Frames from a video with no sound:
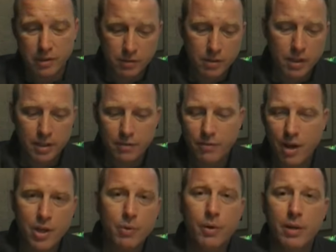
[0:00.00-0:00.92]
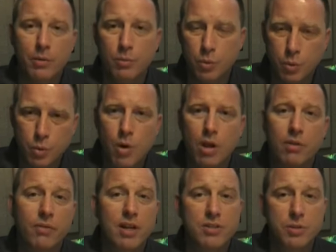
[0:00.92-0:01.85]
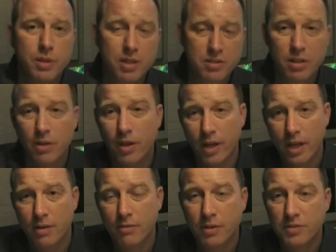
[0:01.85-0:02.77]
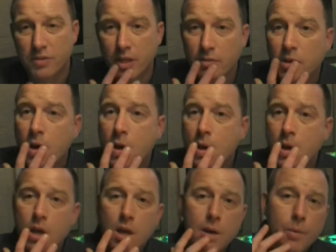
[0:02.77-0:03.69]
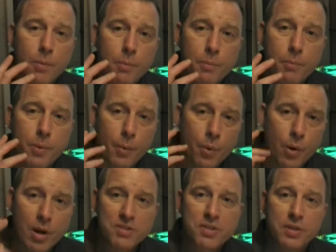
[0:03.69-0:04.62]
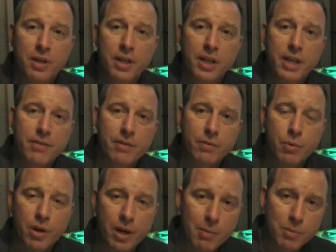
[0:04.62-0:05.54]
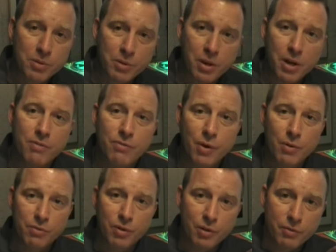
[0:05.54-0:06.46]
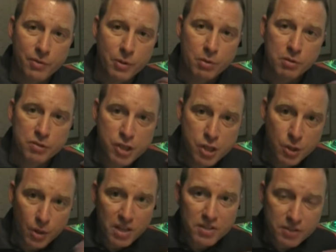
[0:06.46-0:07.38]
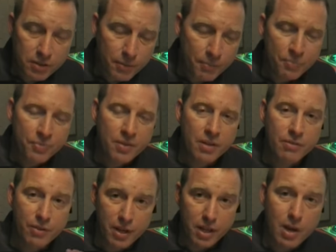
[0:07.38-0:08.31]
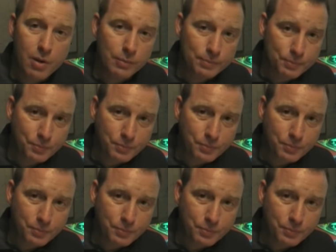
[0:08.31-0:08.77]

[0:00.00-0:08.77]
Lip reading: and evaluate who qualifies, who doesn't, all that kind of fun stuff. But we're also going to give everyone an opportunity to vote for the viewer's choice video.